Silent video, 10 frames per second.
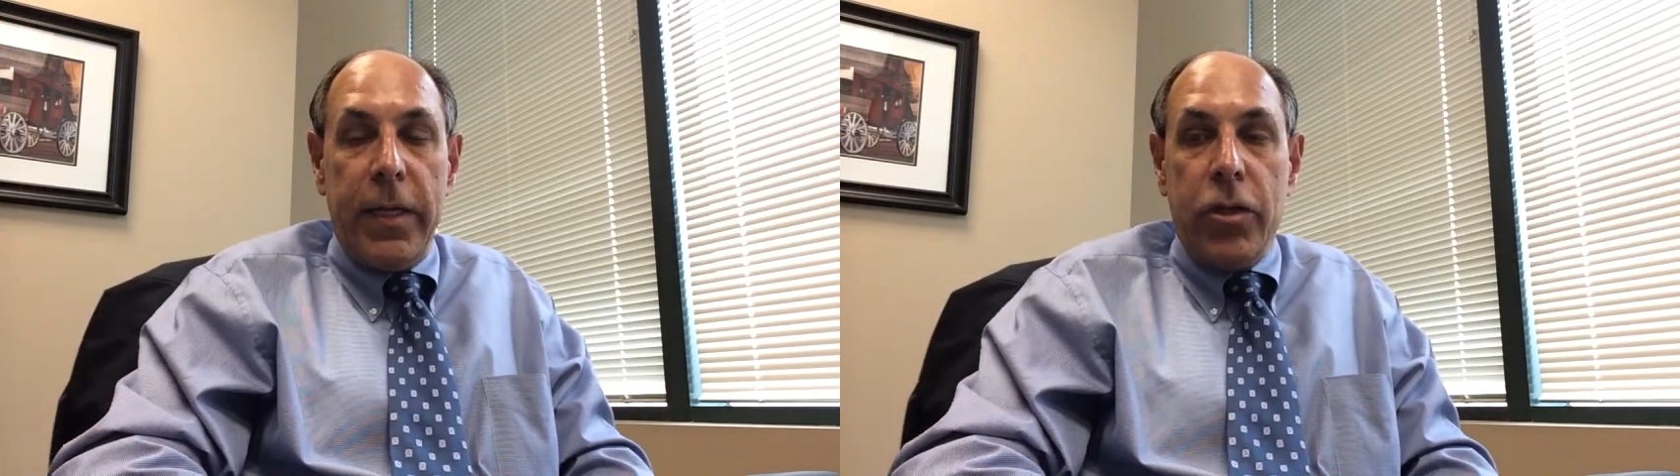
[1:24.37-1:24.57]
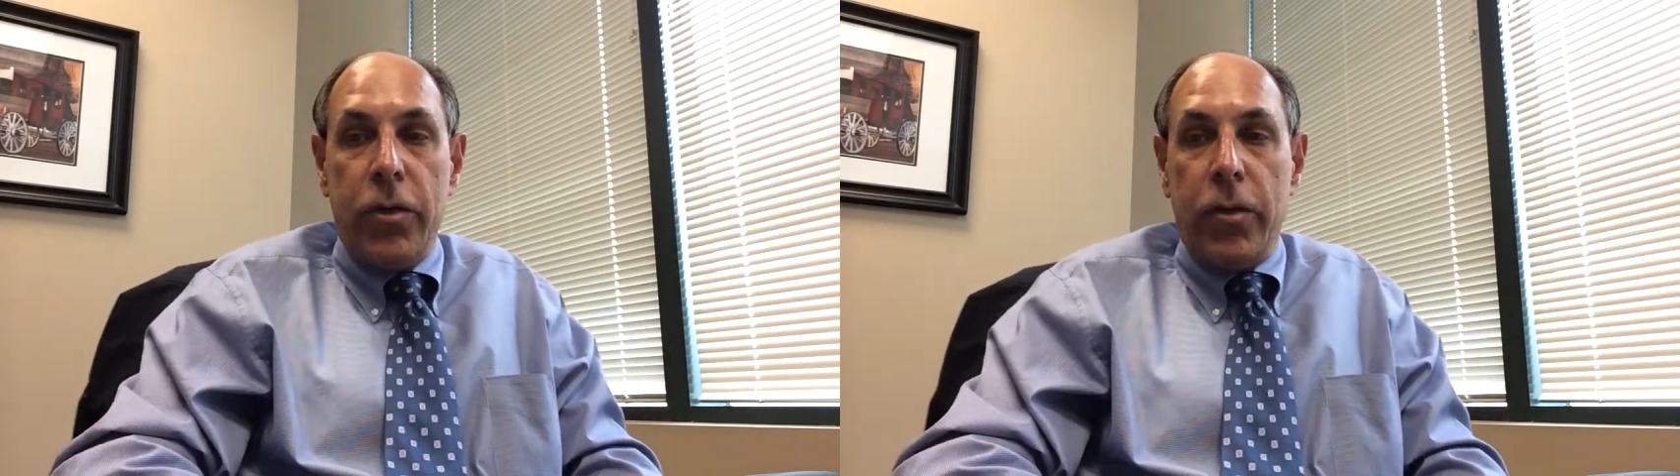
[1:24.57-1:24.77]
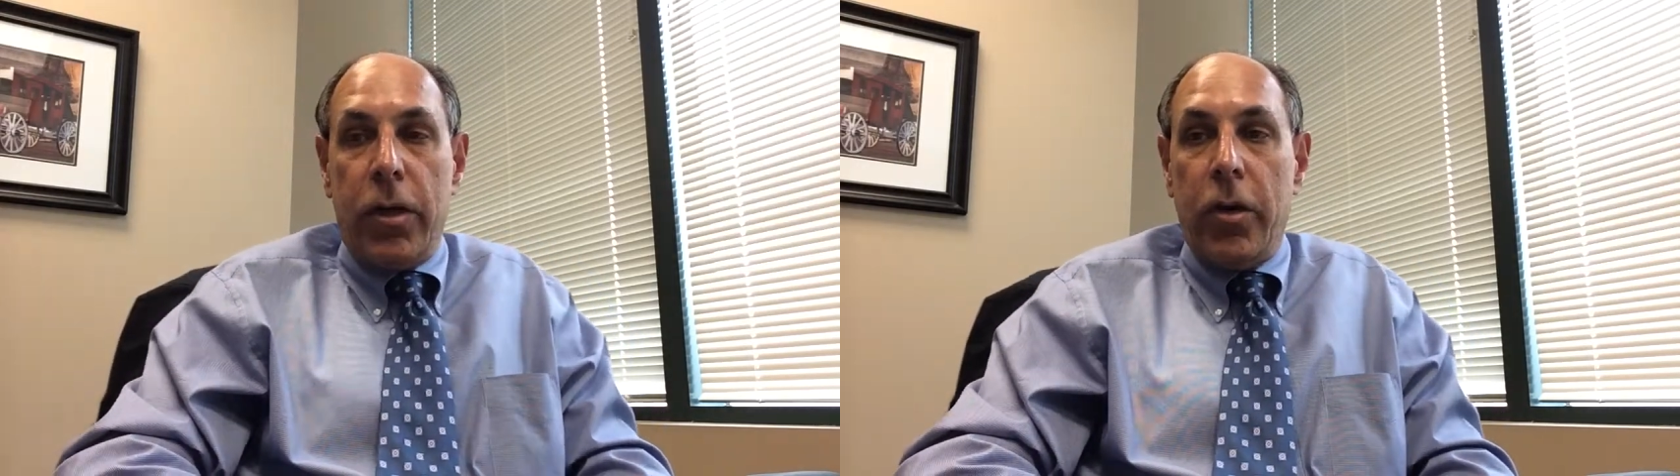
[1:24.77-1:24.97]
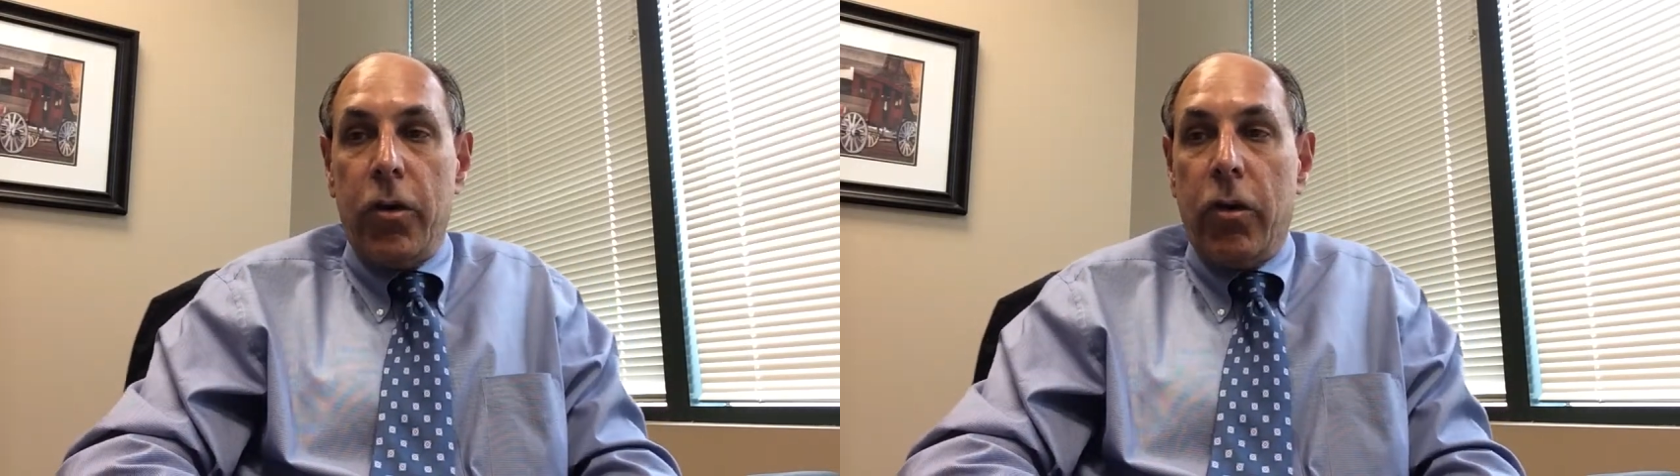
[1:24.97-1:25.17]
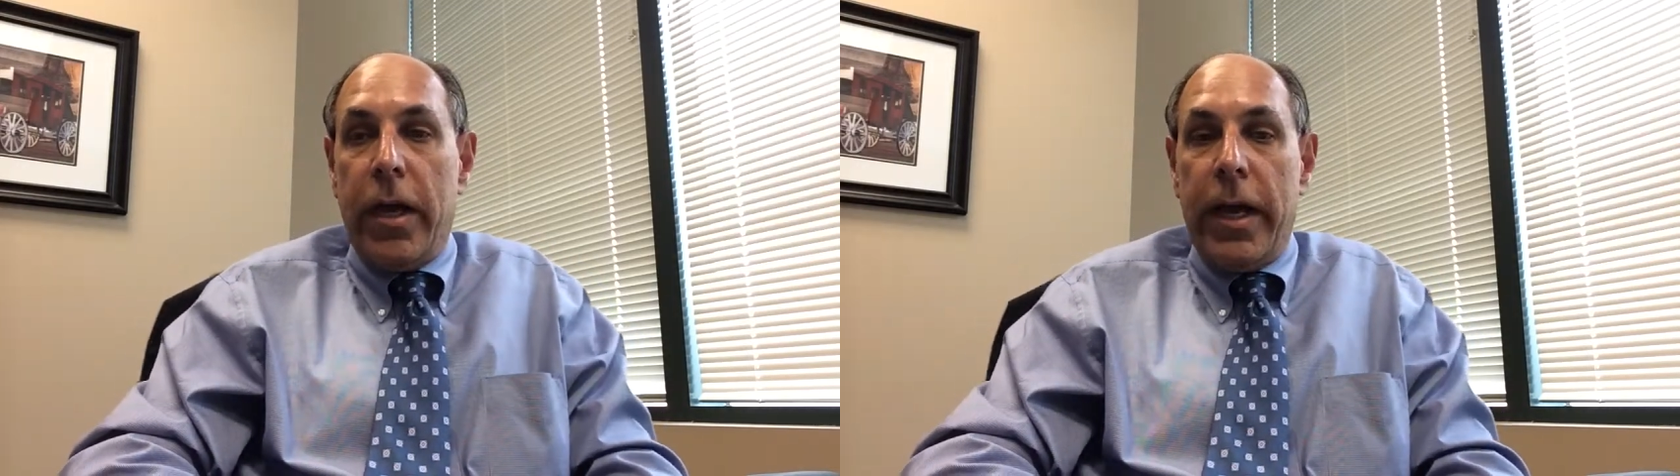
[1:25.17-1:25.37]
internal
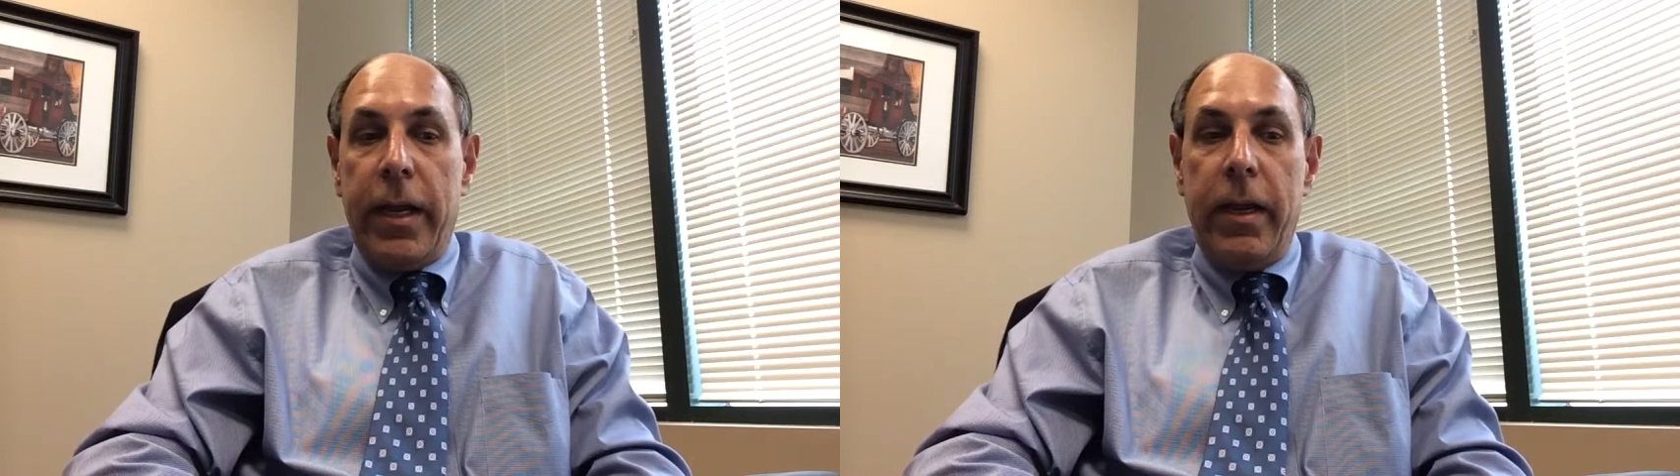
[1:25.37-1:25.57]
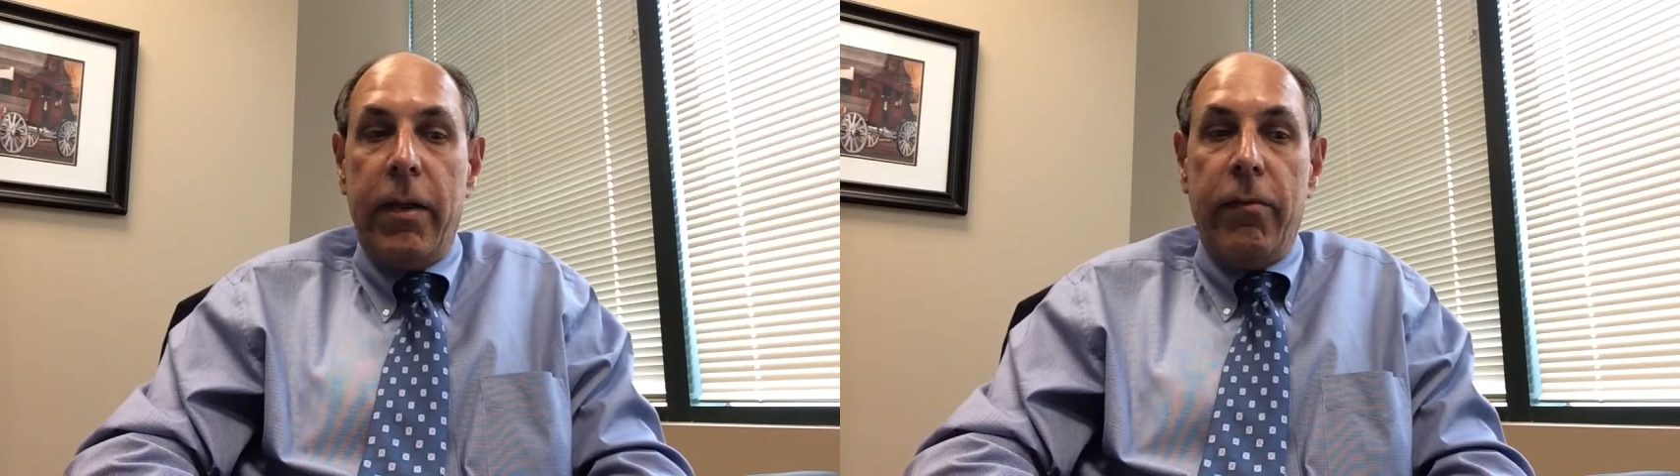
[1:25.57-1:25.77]
underlying